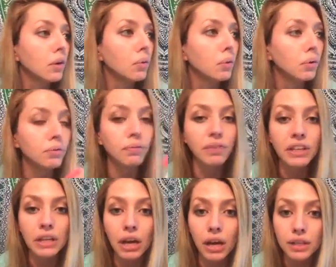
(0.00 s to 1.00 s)
or
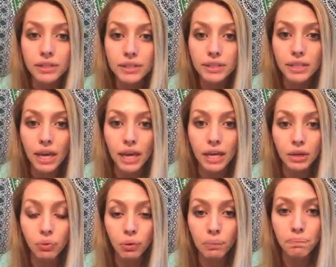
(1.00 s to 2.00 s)
fiance
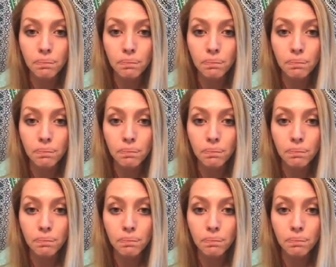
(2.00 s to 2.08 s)
or